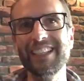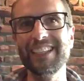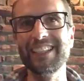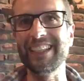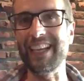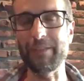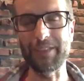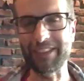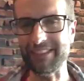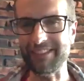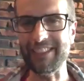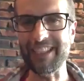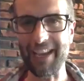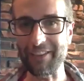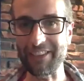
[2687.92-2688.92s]
that I've been
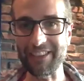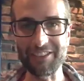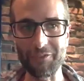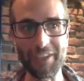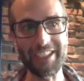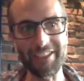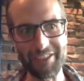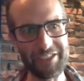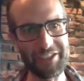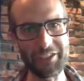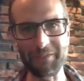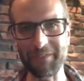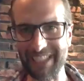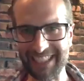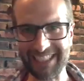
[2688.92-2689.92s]
having regular Zoom
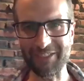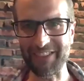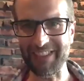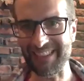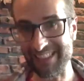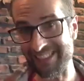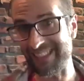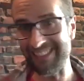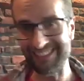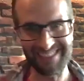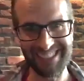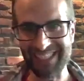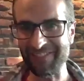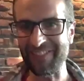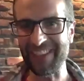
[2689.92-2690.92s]
meetings with, just to
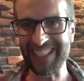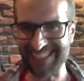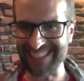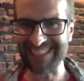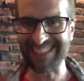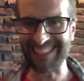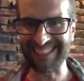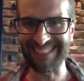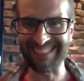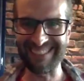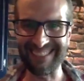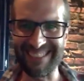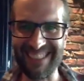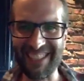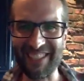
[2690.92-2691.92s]
see faces and
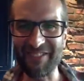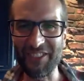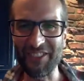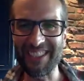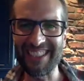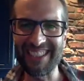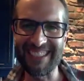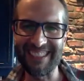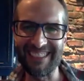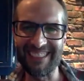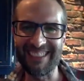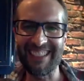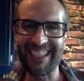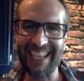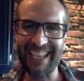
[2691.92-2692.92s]
hear voices and
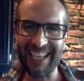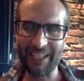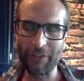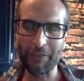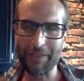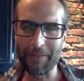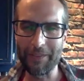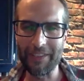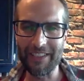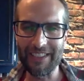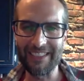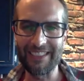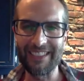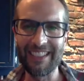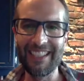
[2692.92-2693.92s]
connect with people.
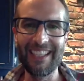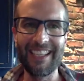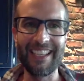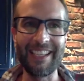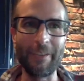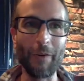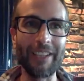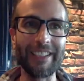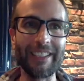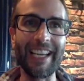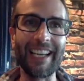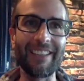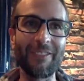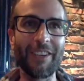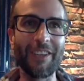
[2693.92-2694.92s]
Because, well, yeah,
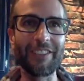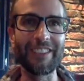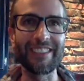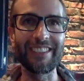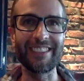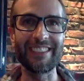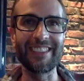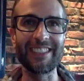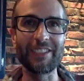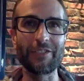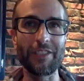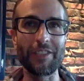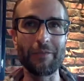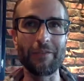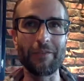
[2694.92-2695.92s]
while we're, it's
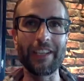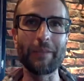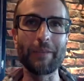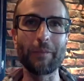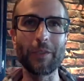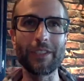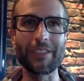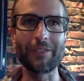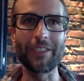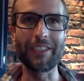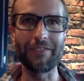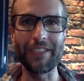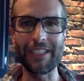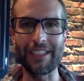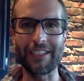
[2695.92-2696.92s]
very important we
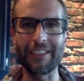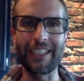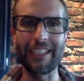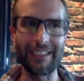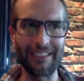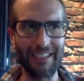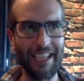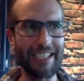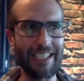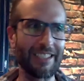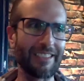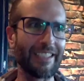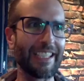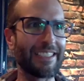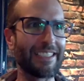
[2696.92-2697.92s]
physically
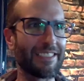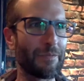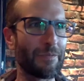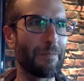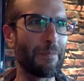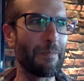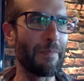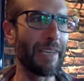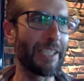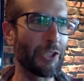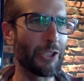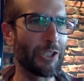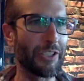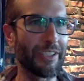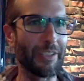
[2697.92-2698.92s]
isolate. Make
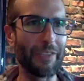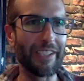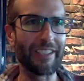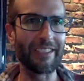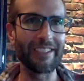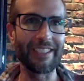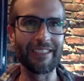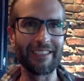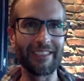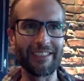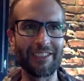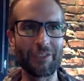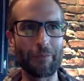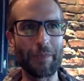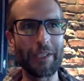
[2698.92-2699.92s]
sure that we are still
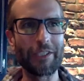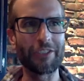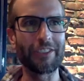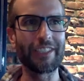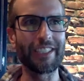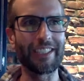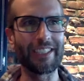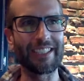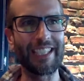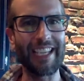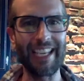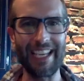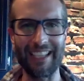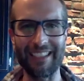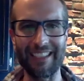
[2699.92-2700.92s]
spiritually and
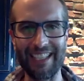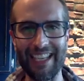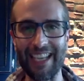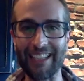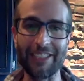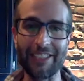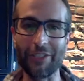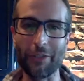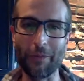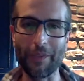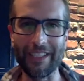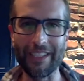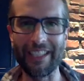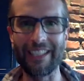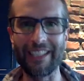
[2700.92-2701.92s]
connect, connected to one
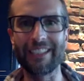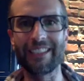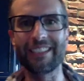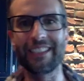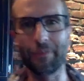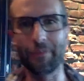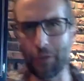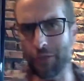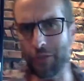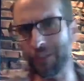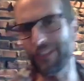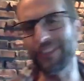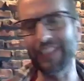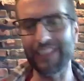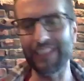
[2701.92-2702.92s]
another and
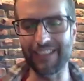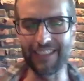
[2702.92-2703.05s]
emotionally mm. and